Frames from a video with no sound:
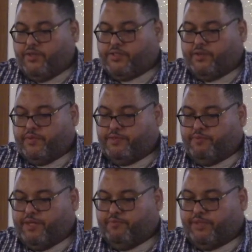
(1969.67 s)
So it's
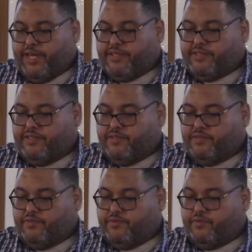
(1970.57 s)
been blessed as
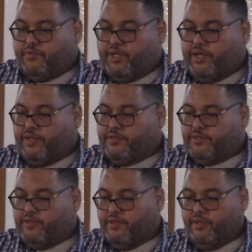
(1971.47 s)
Israel was,